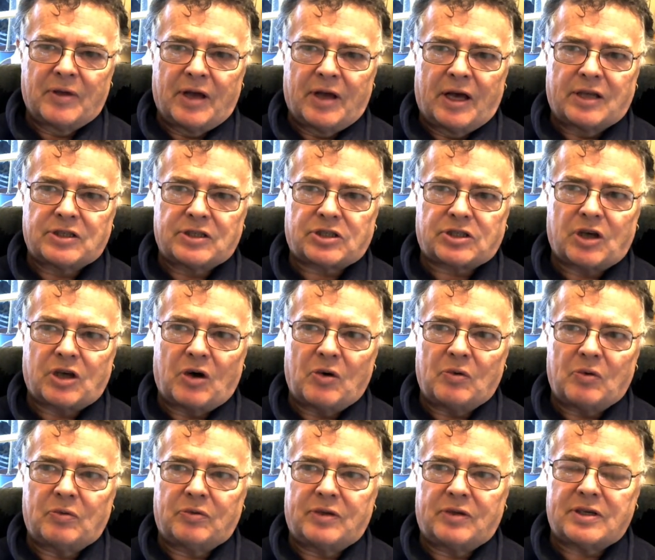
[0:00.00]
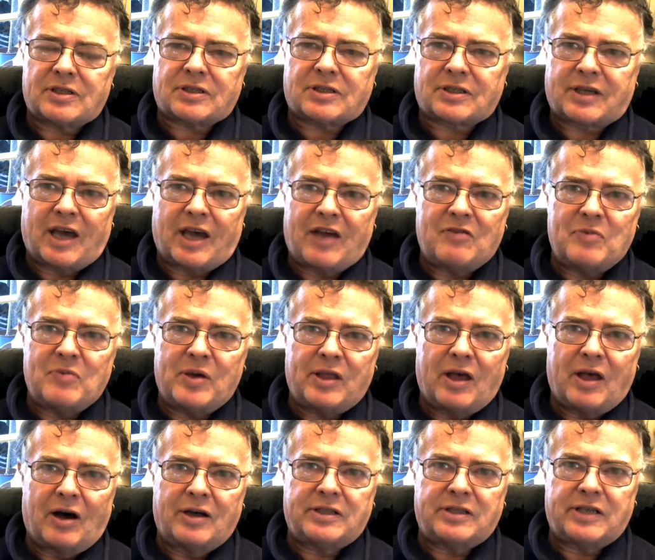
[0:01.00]
And so this gave me
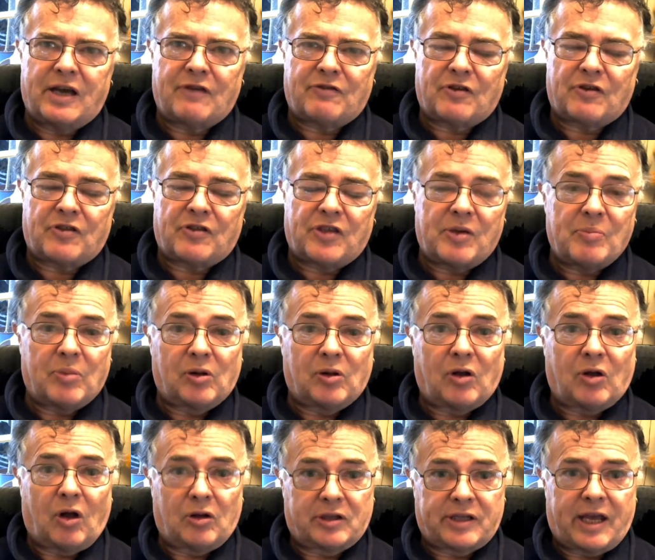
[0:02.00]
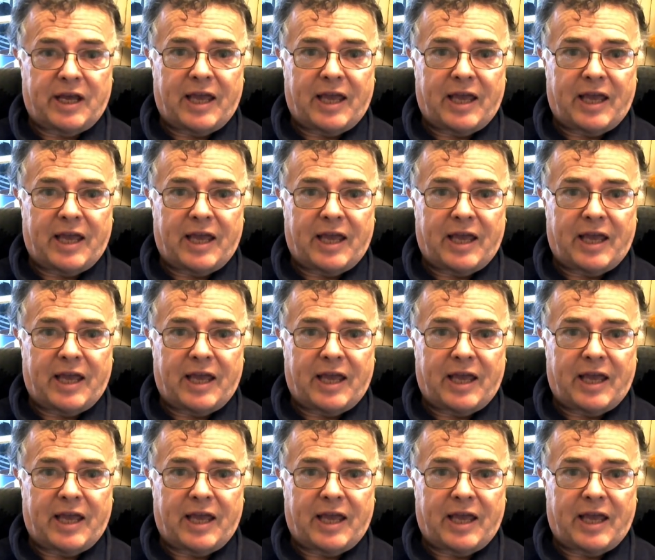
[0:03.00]
the idea for Thimble Holiday